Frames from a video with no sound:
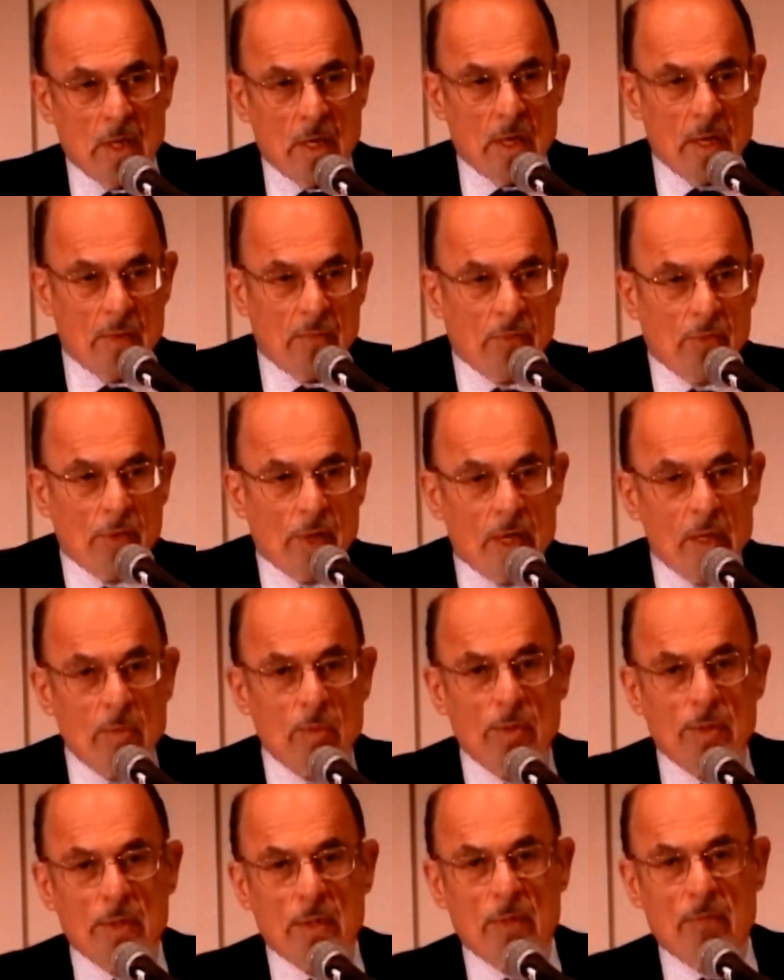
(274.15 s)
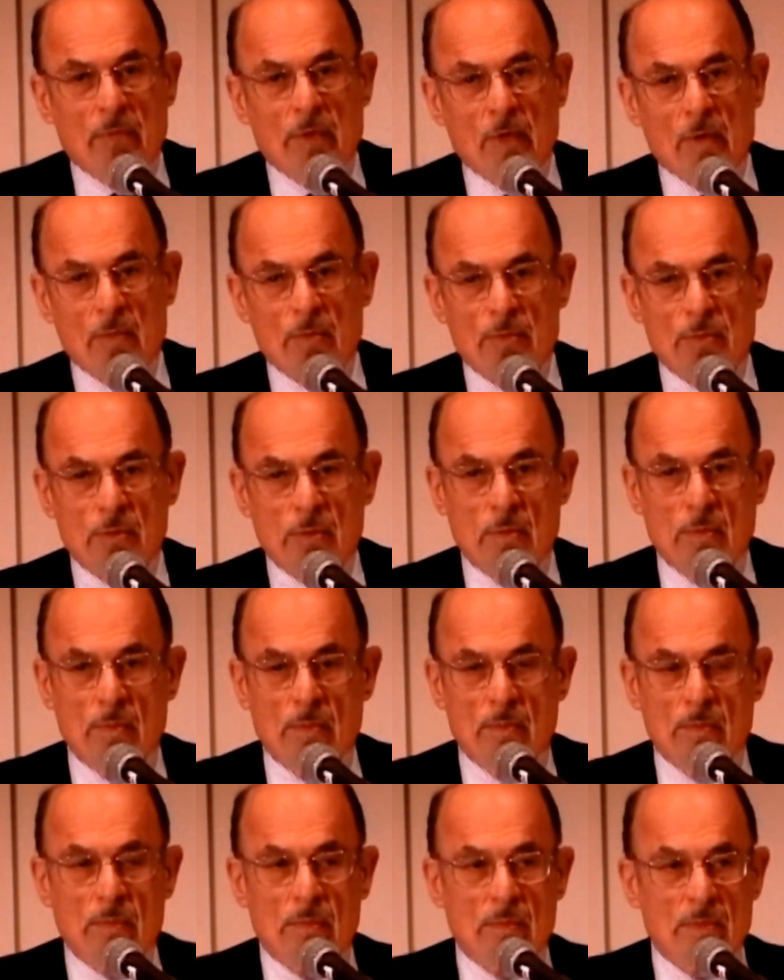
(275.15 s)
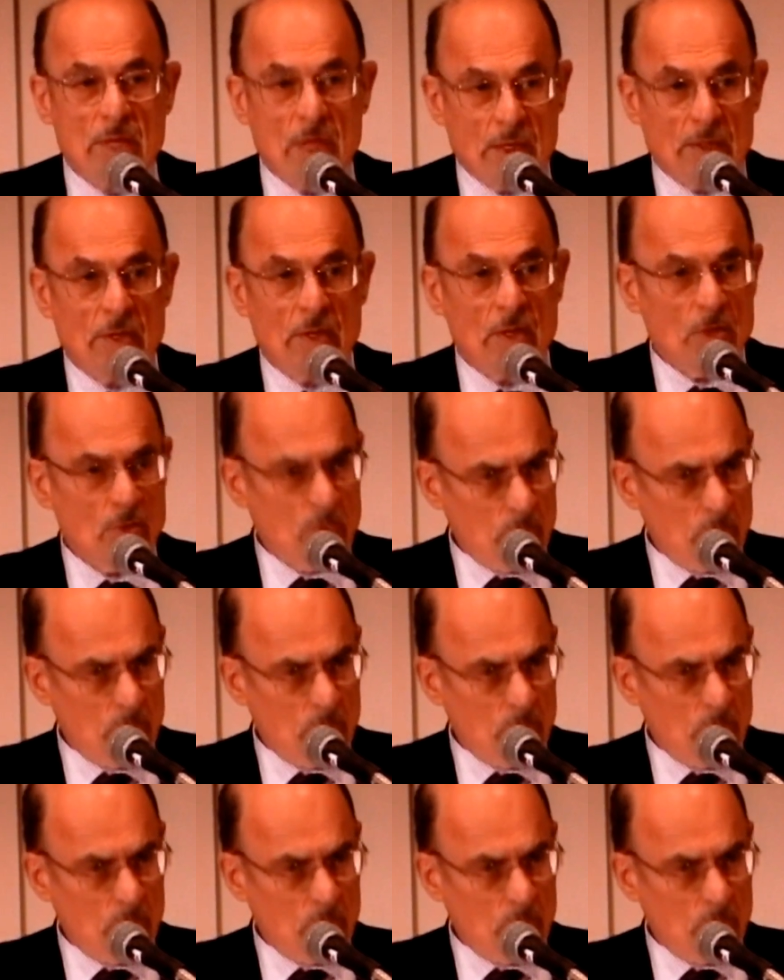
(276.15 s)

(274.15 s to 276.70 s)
and if you're able to develop some techniques,